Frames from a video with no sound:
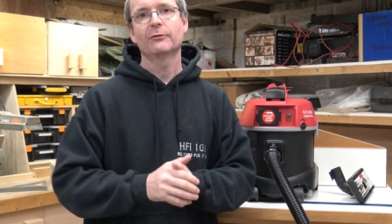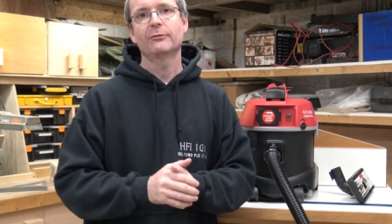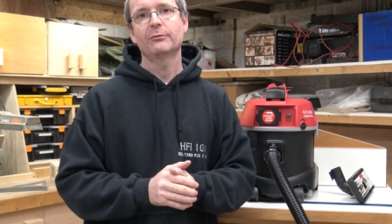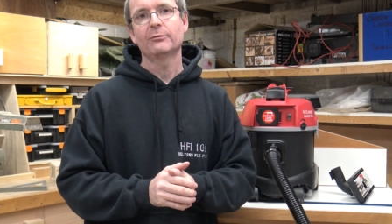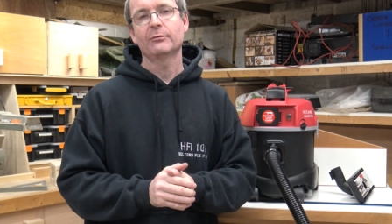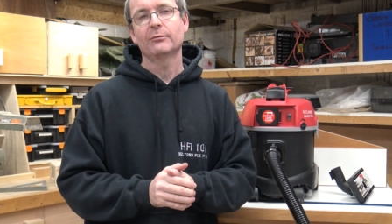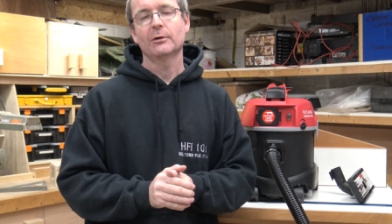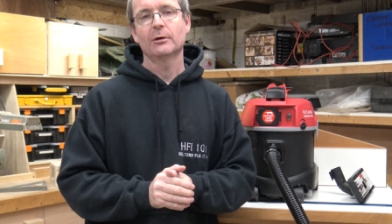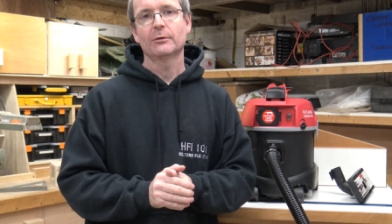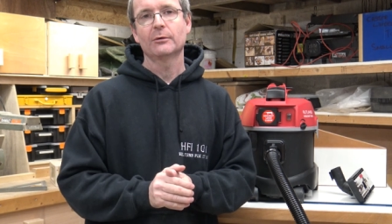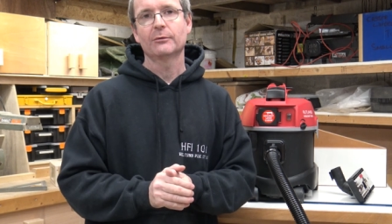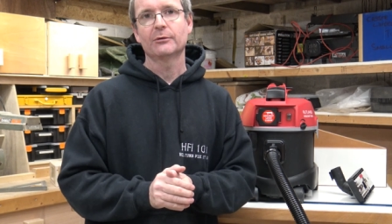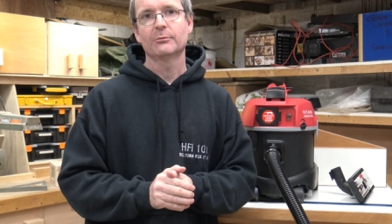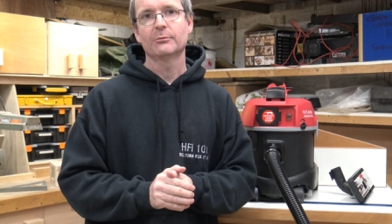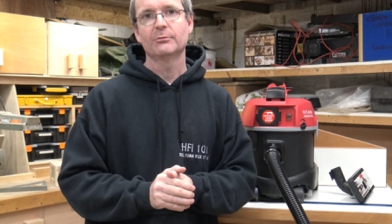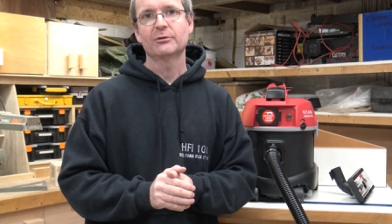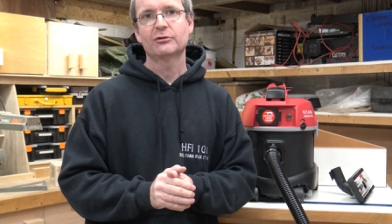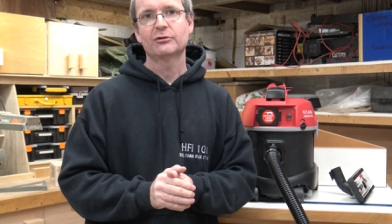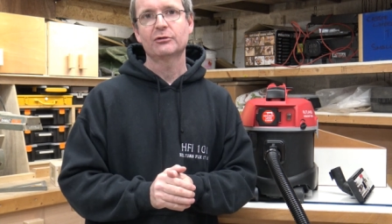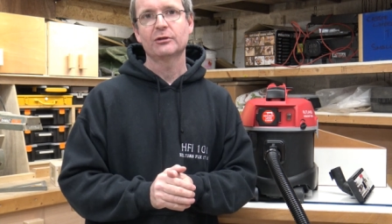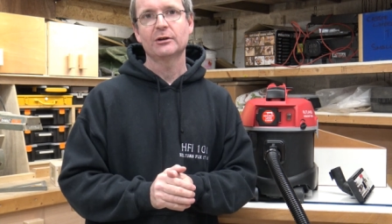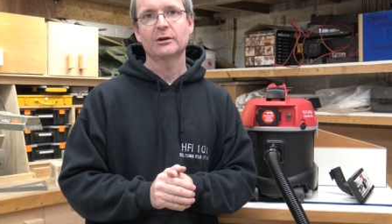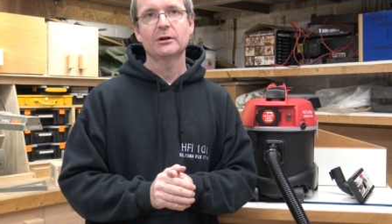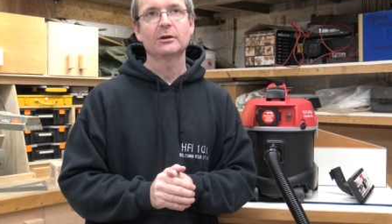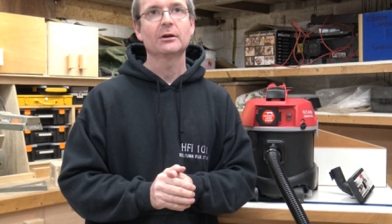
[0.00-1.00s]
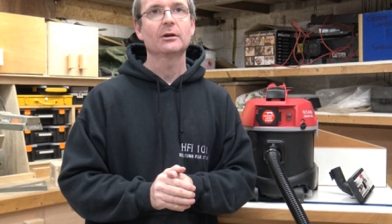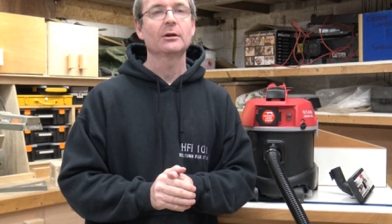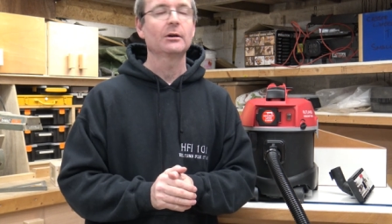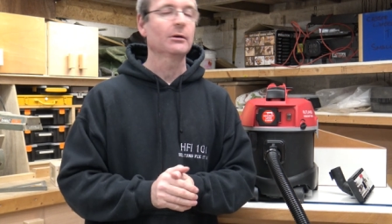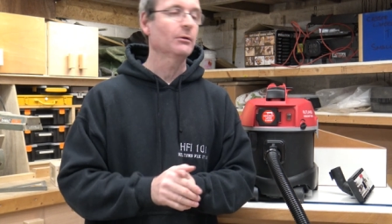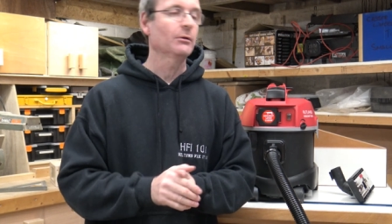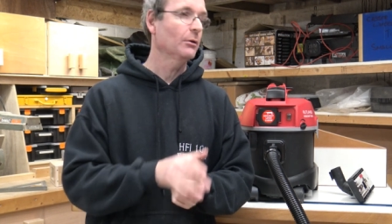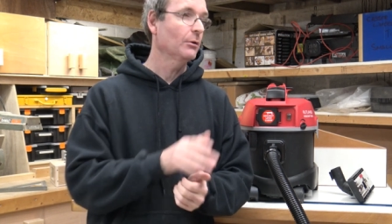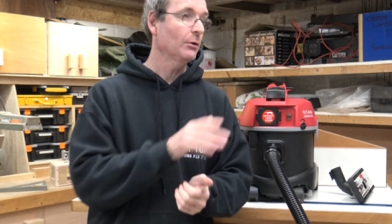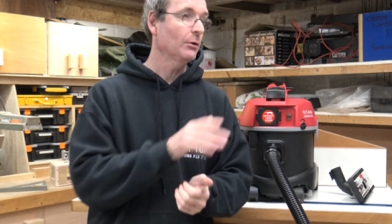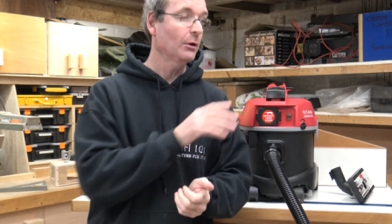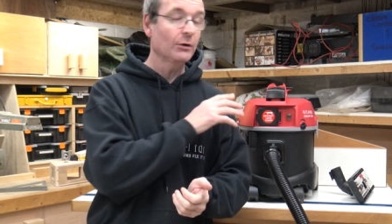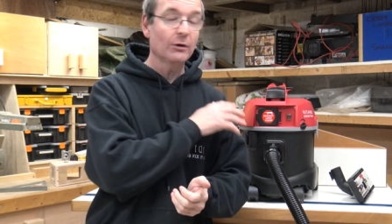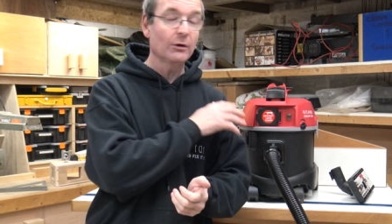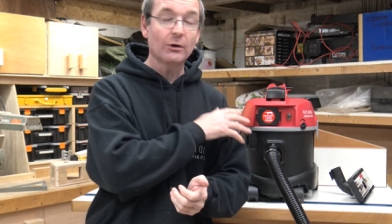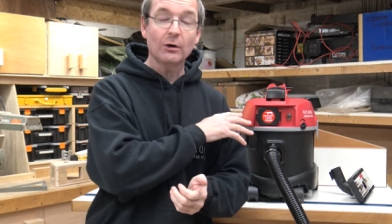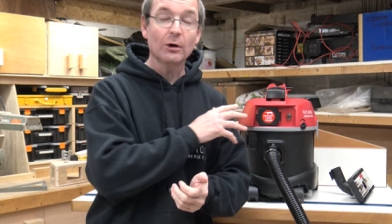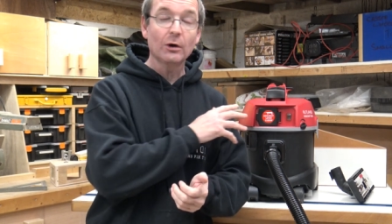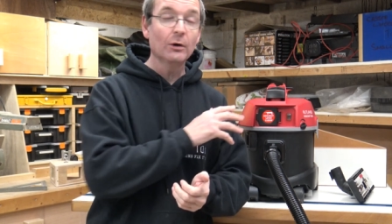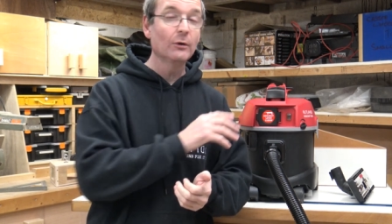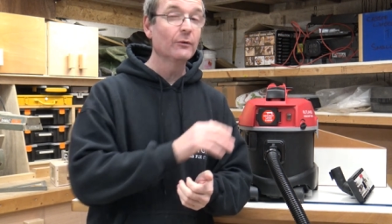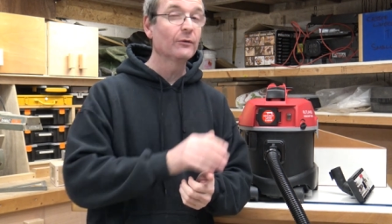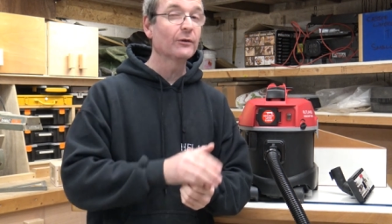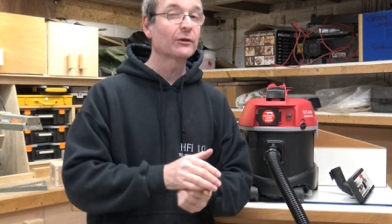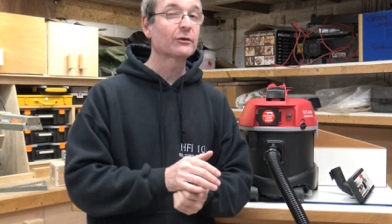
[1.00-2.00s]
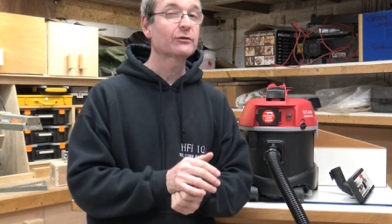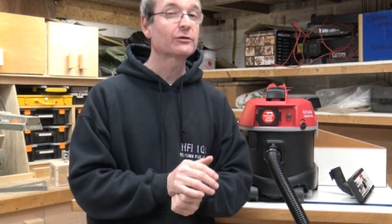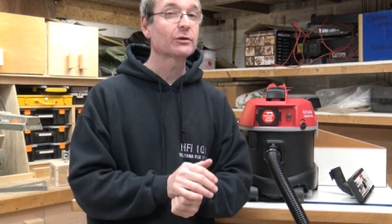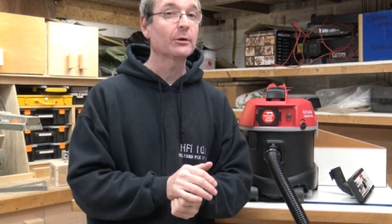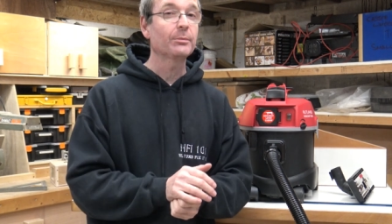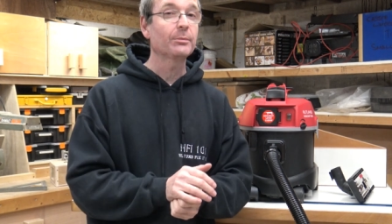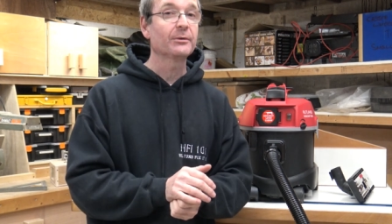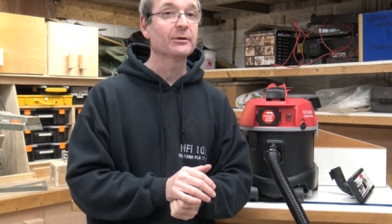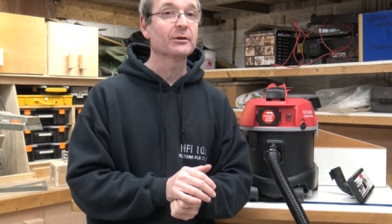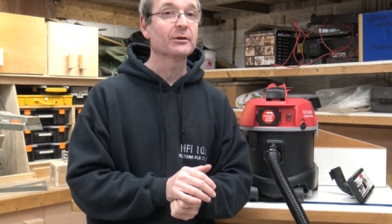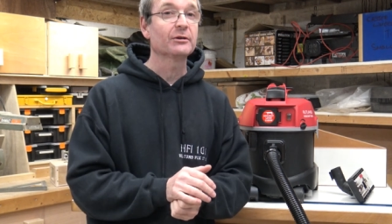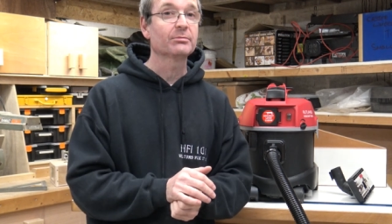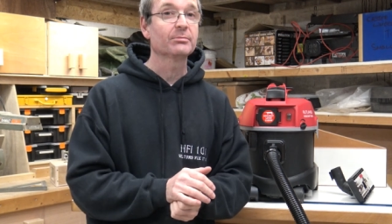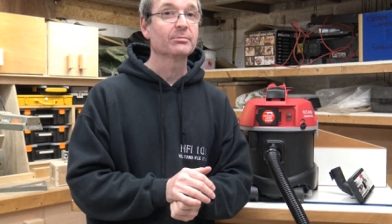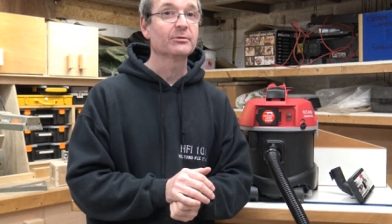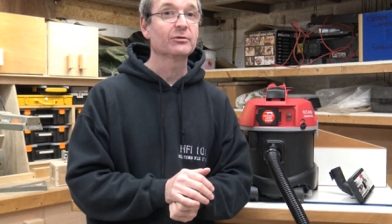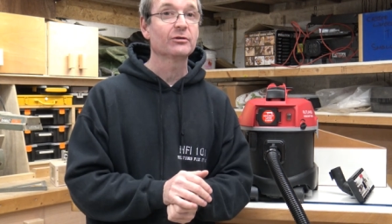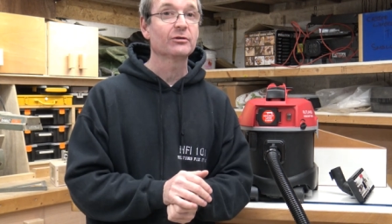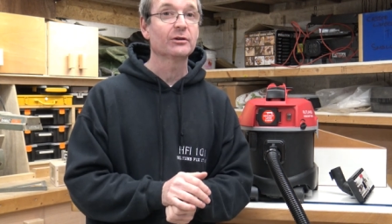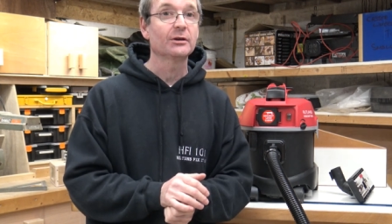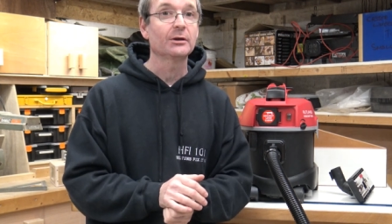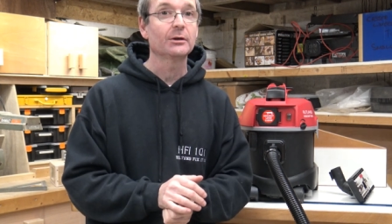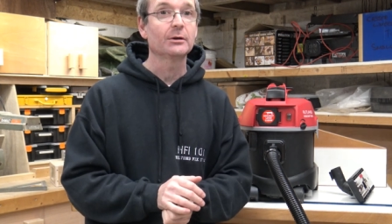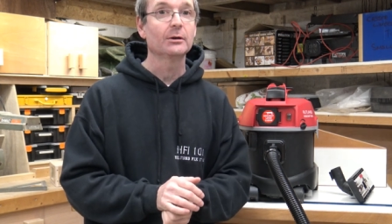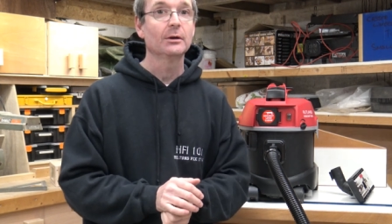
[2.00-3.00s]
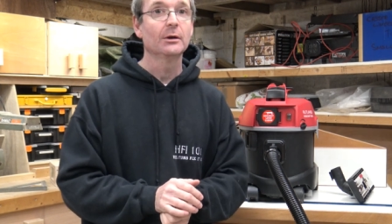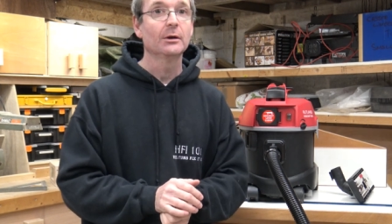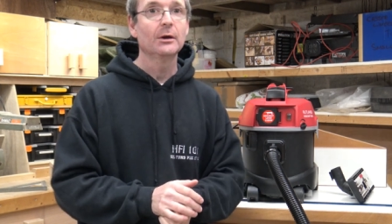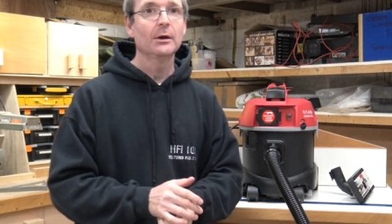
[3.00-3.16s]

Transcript: of the machine, you know, over the top of this machine,